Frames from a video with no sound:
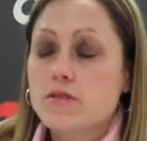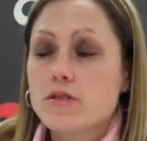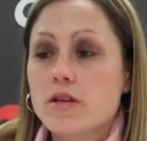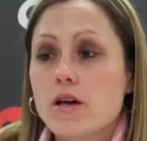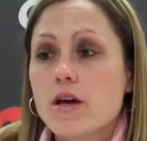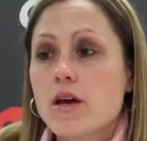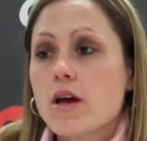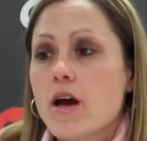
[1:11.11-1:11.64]
And
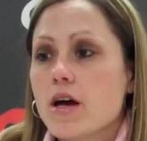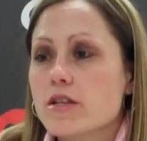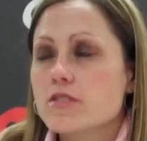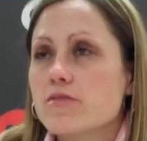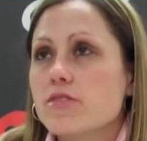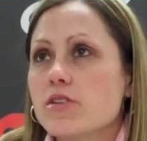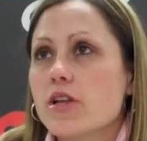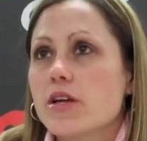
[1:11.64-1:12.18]
I
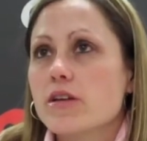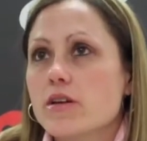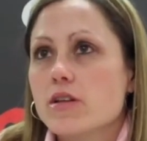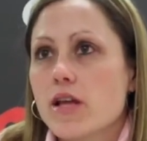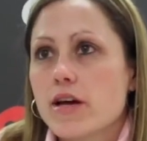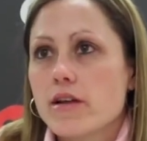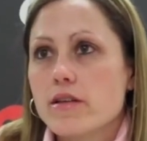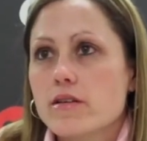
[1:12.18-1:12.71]
just feel like a
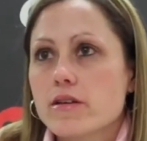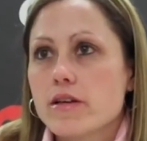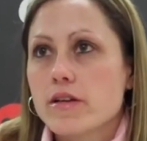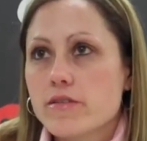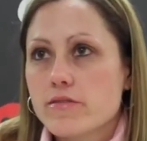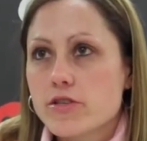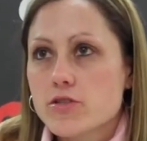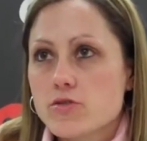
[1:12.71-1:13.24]
lot of the
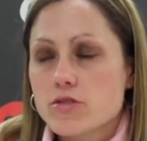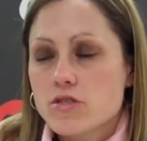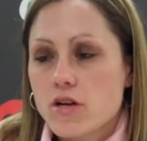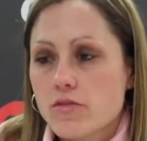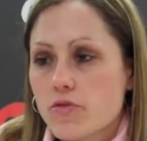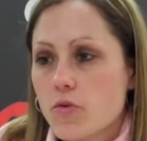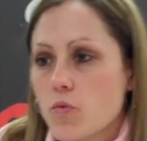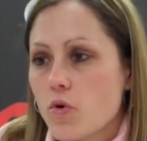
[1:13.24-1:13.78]
individual
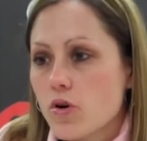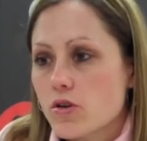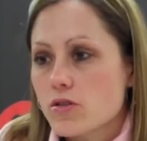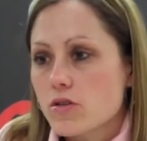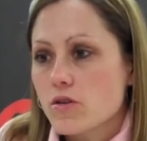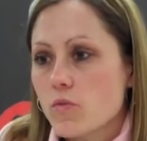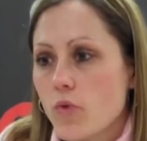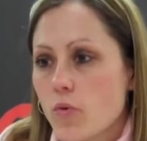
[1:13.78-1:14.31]
stuff
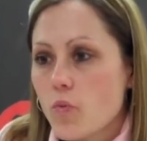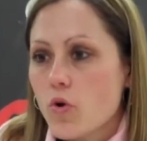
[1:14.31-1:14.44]
we